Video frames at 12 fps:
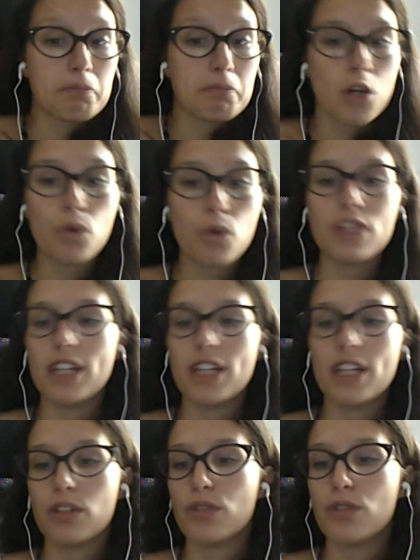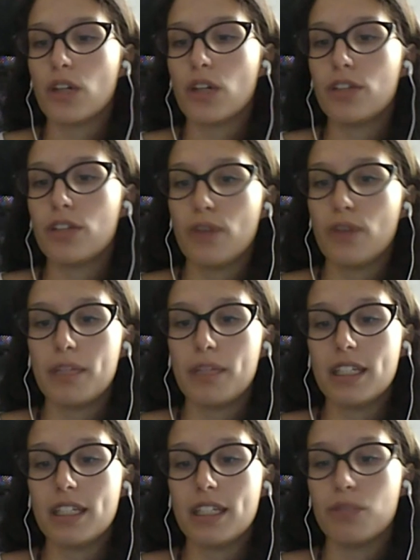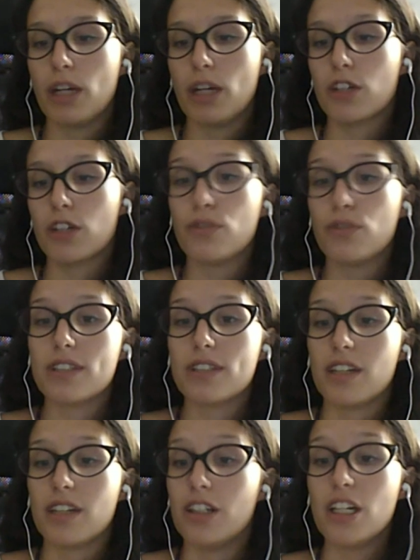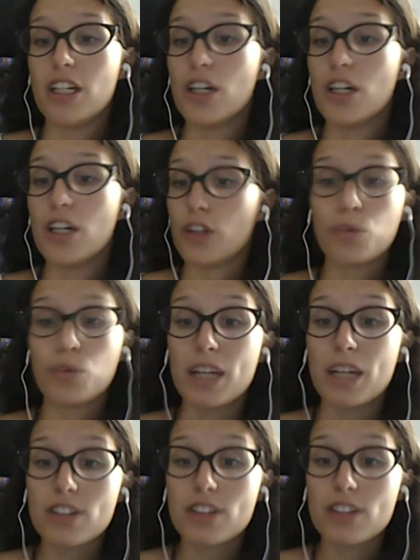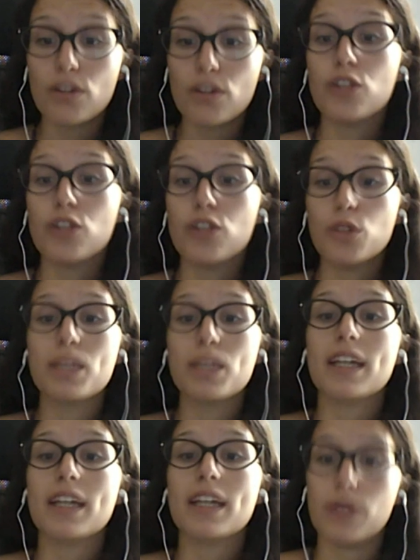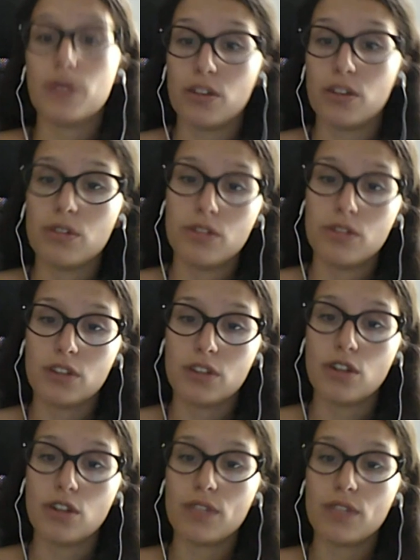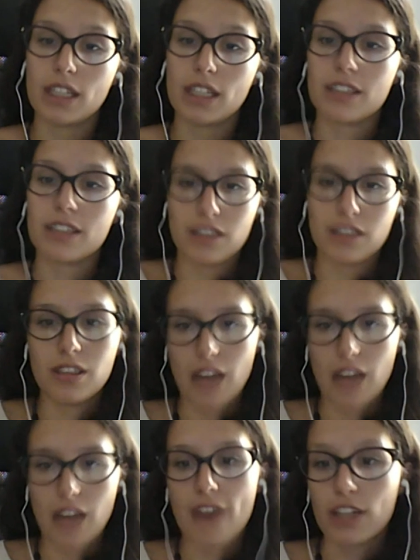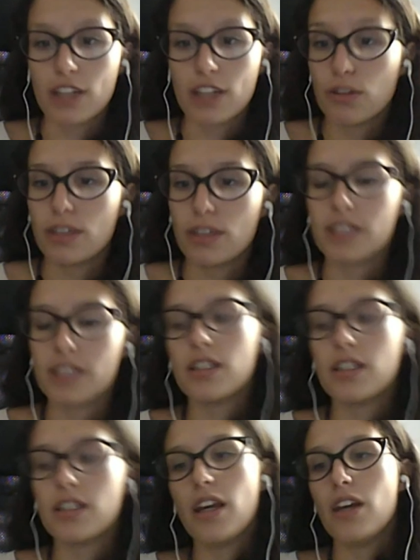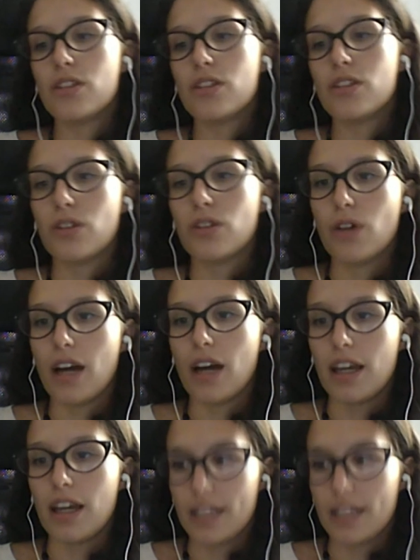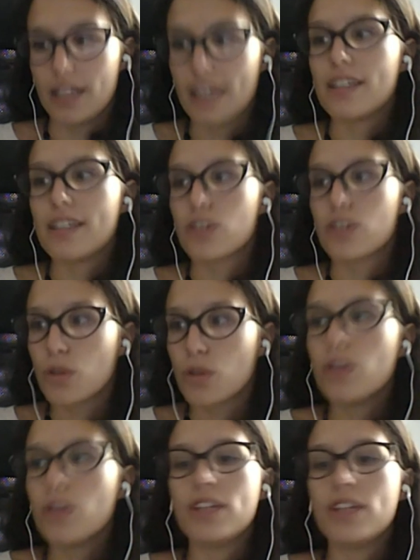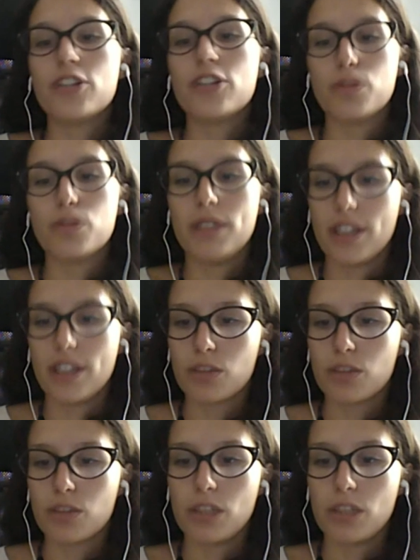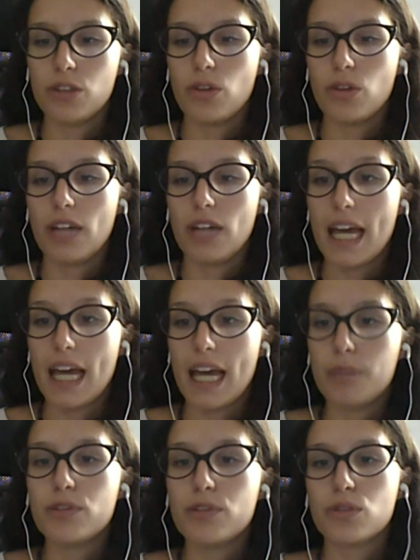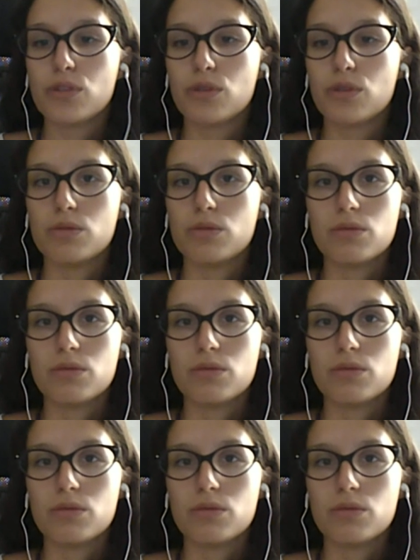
who will tell you? If you are in a family where conflicts are not well solved, you will carry on not solving, like having conflicts. So yes, at school there should be things where you are helped to